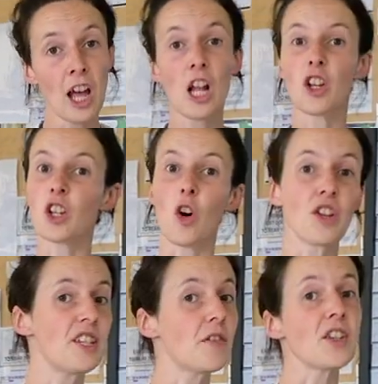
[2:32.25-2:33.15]
looking at all
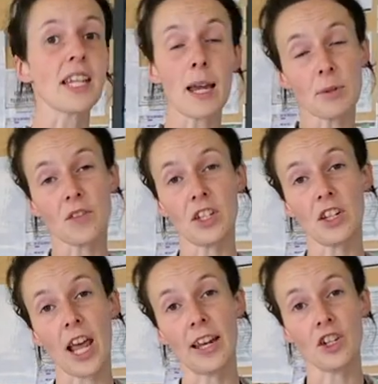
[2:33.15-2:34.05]
these different types of
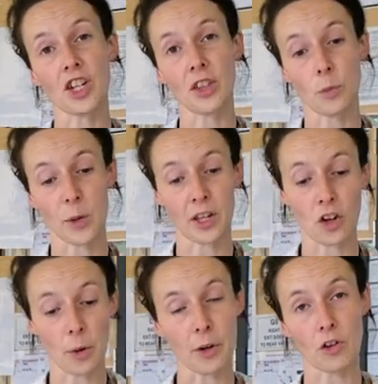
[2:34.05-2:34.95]
energy that we can
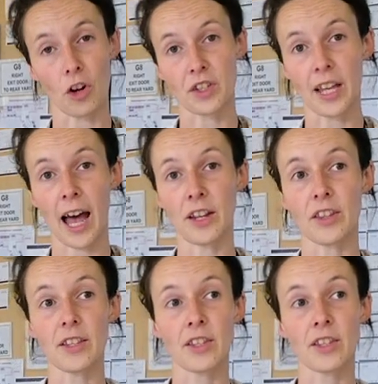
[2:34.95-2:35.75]
come across and the